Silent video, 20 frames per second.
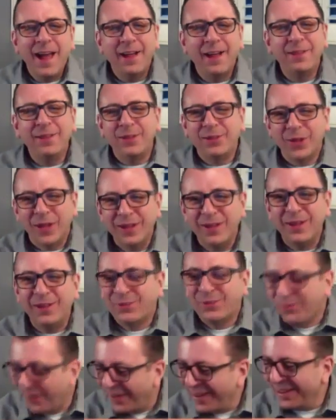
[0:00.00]
And the thing
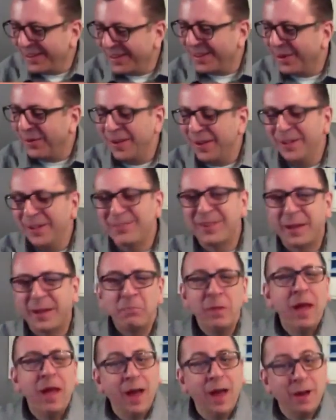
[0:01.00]
that's funny, though, is
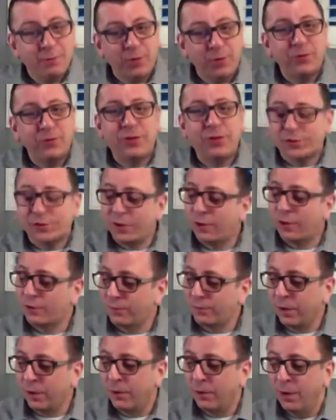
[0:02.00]
that at first it
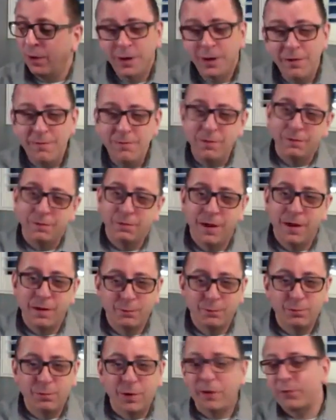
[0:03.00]
starts with, in the
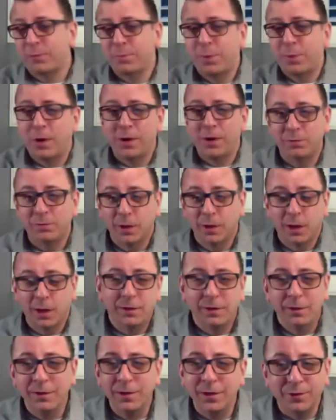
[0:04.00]
west part of
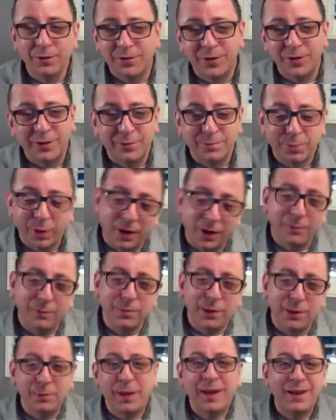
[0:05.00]
London, there's this
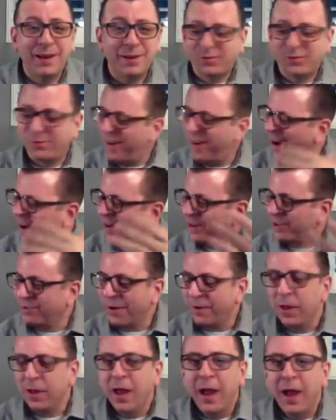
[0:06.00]
pub, blah, blah, and it's very
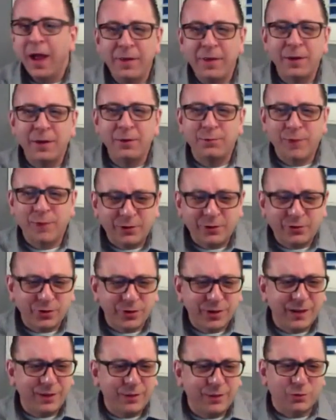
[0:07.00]
travel. And then
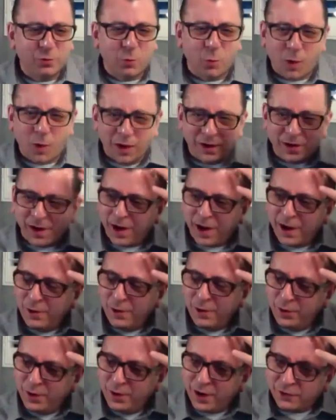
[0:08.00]
eventually there's one
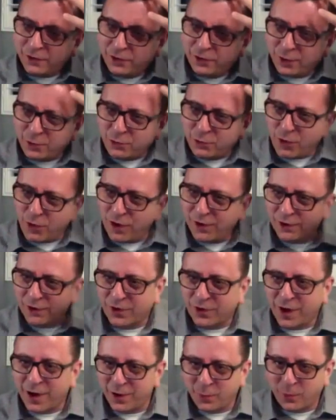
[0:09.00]
guy who got so drunk on
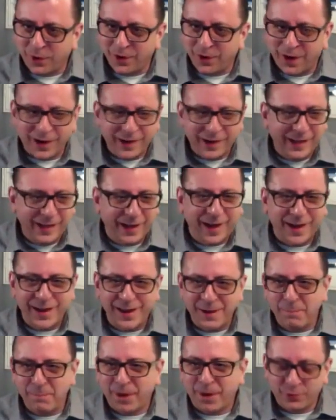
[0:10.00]
cider one night, he
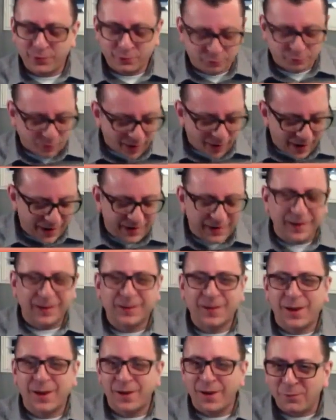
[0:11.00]
got hit by a train and
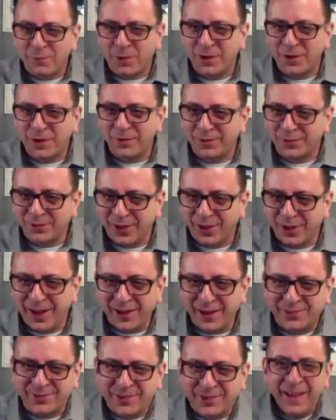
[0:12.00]
it cut off one of his
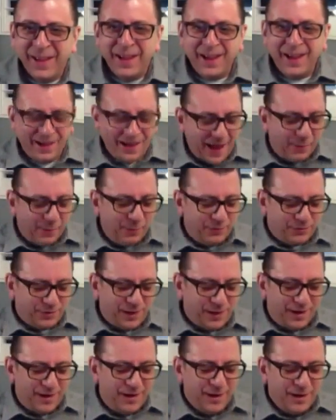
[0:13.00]
legs, and now
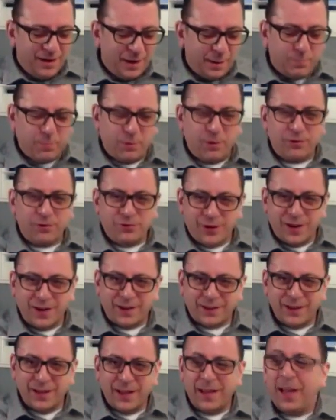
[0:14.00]
he's got a
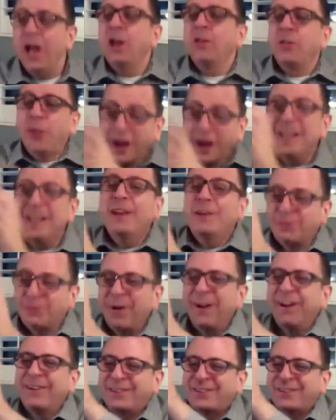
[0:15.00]
prosthetic leg that he
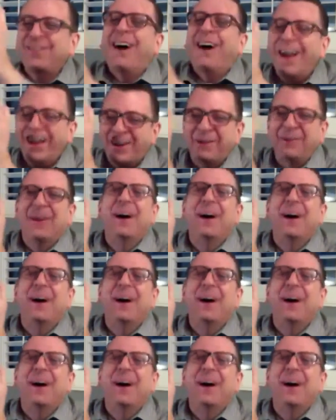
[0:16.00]
drinks cider